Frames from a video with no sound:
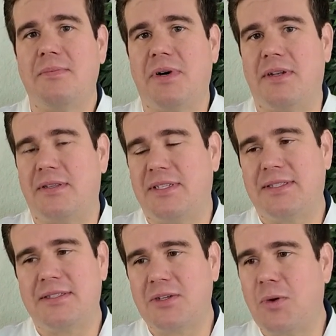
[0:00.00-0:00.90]
But
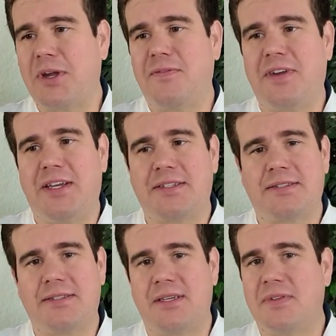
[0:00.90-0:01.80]
this is a quick
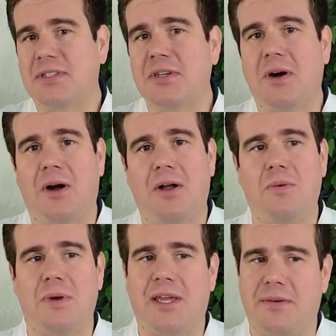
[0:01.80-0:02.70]
fix. Give us a call.
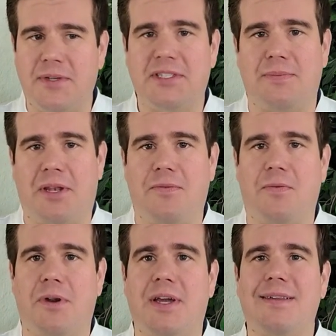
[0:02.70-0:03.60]
We'll get it re-cemented
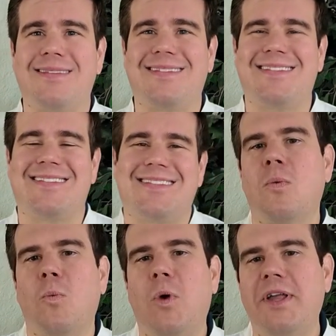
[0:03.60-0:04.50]
for you.
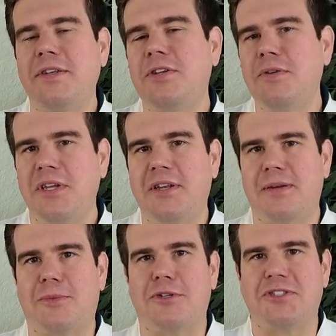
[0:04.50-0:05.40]
When do you need an
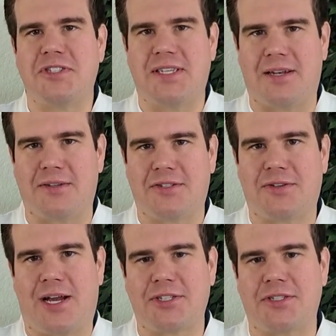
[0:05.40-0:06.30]
emergency dental
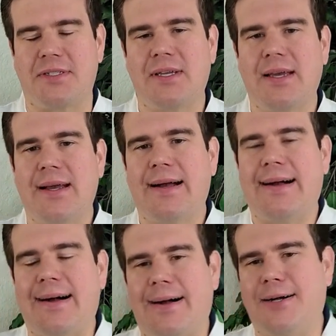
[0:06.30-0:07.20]
extraction?
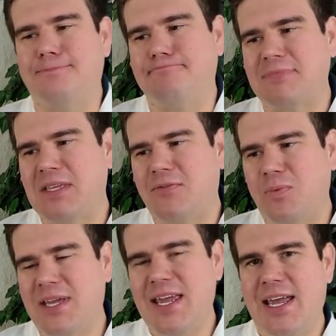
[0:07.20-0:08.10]
If
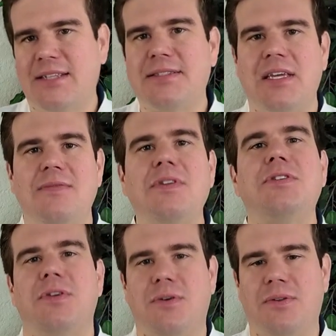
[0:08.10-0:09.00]
we can't save the
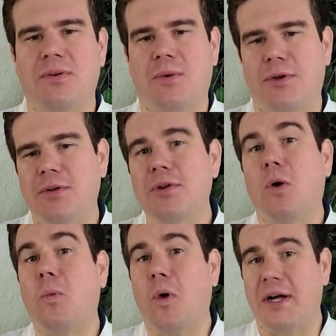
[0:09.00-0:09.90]
tooth or you
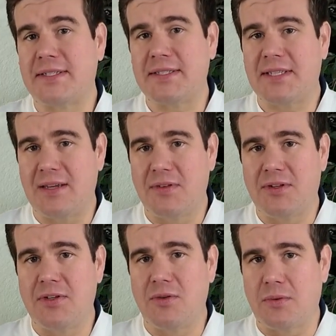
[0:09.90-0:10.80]
don't want to save the
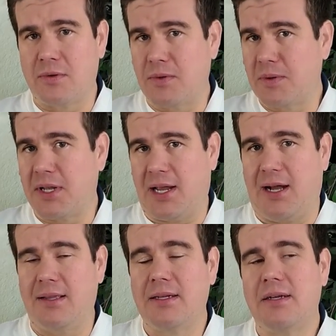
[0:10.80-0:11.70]
tooth with a root
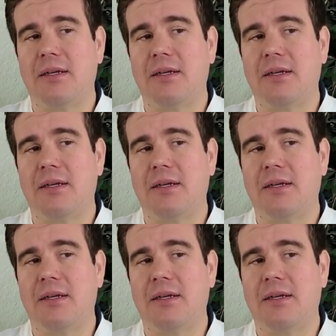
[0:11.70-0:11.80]
canal,